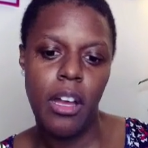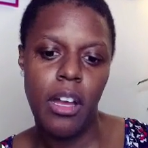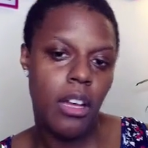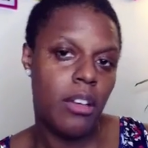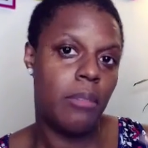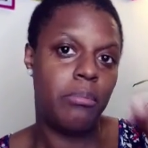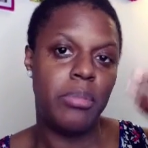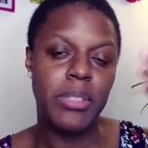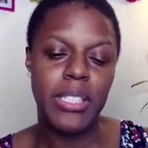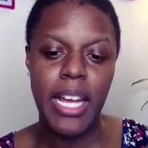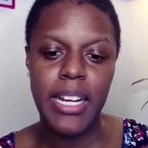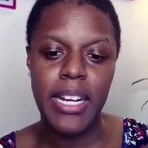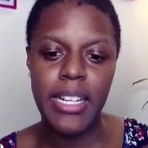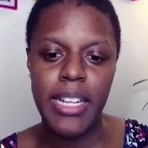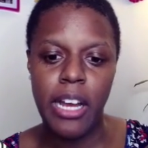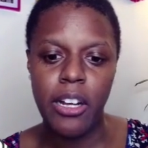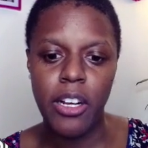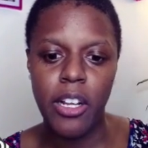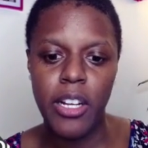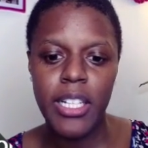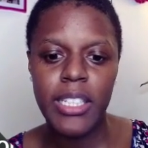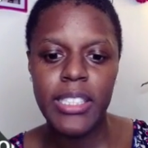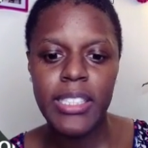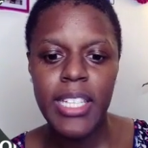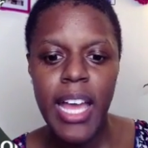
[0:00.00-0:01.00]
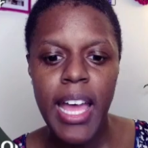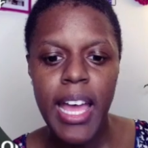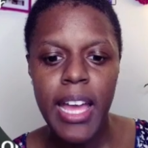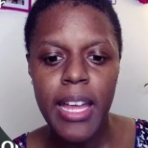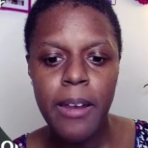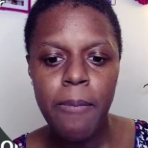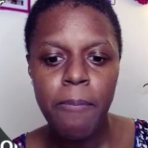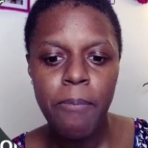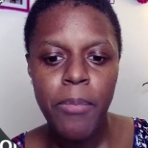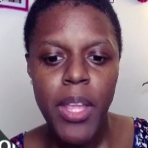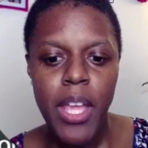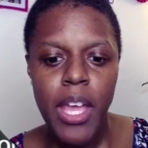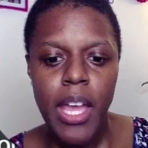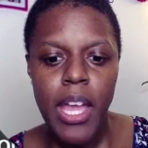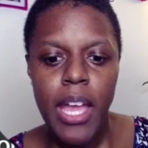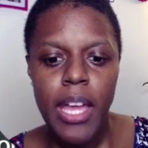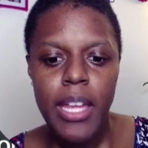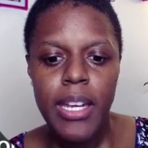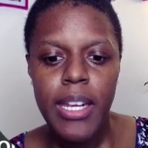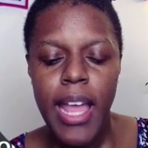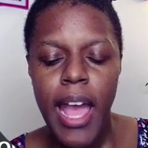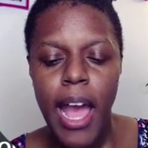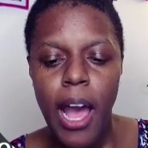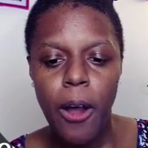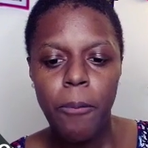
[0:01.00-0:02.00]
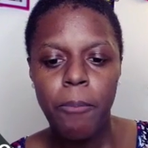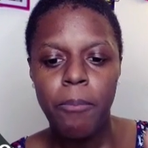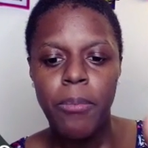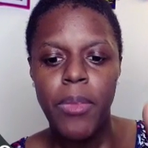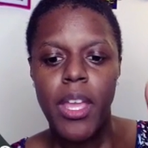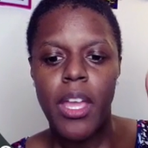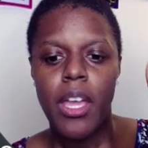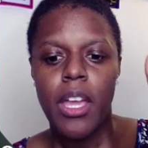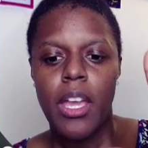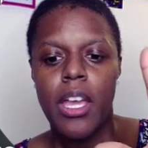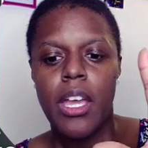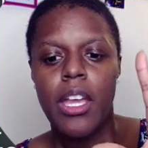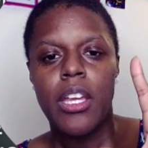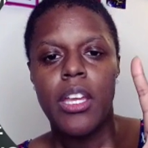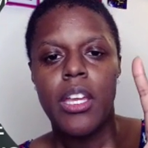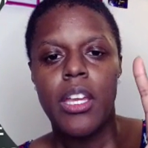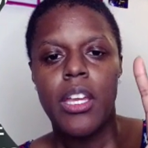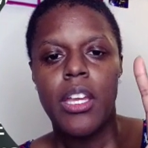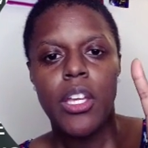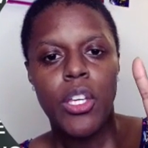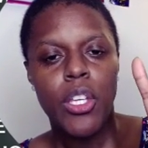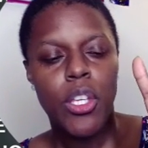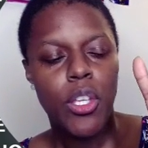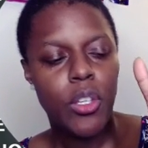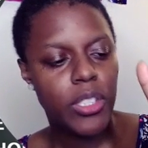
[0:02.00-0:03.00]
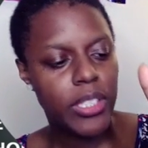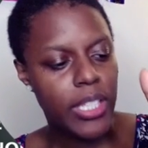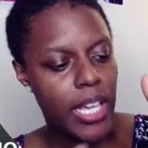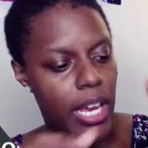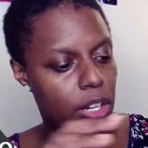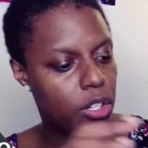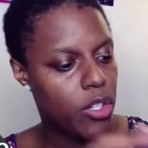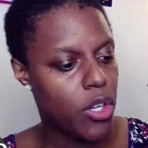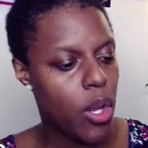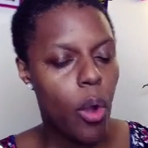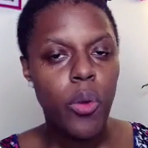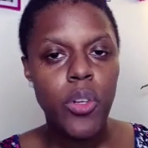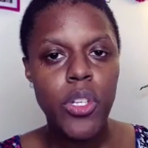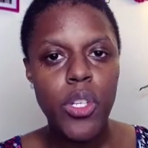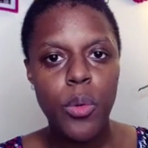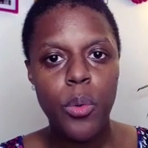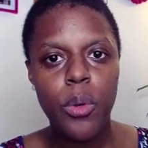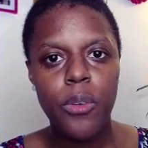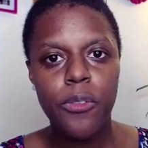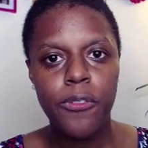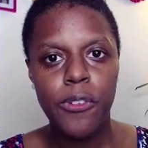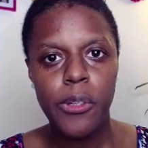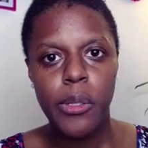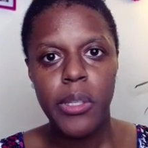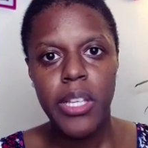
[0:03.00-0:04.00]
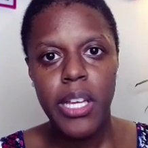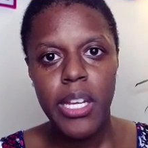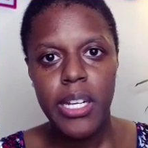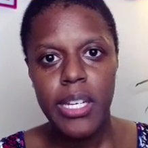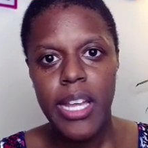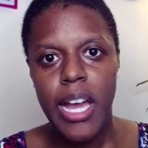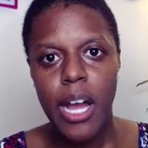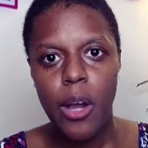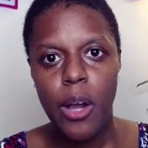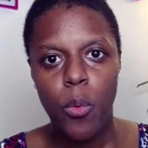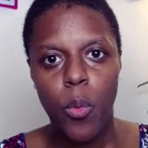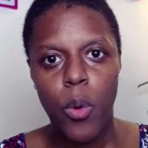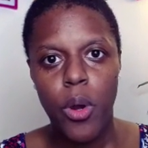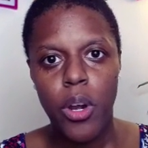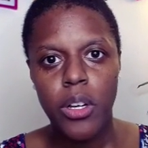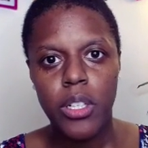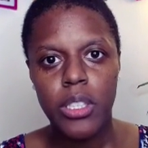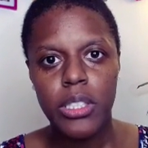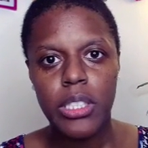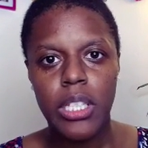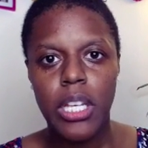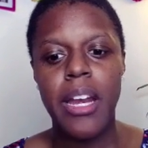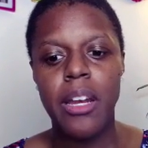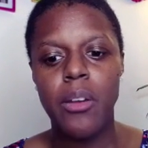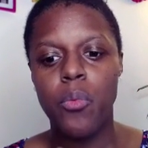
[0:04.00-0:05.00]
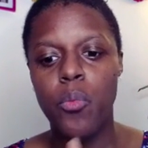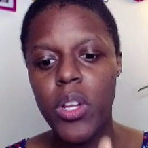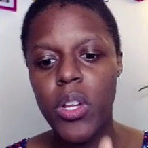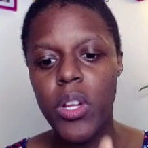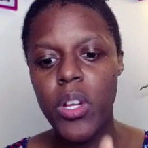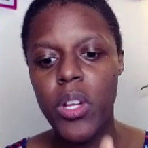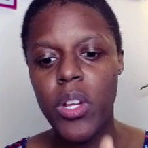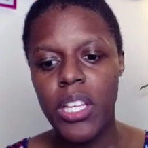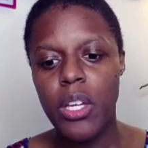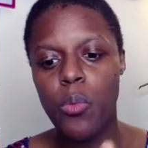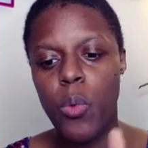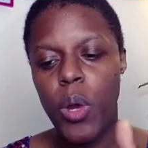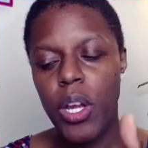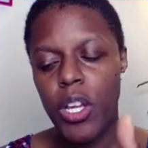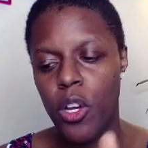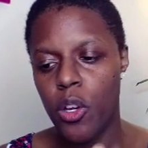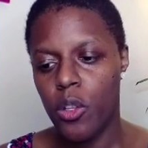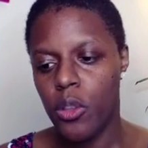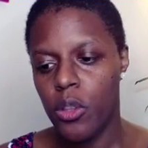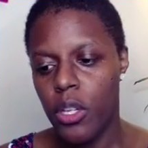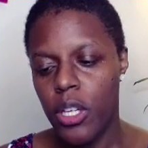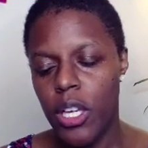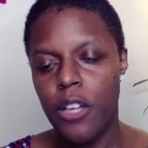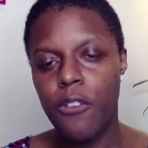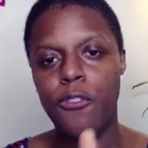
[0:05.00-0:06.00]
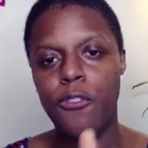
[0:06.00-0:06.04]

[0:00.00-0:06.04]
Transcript: upside down on its head. Now, you say no to affiliate networks. Really what you're looking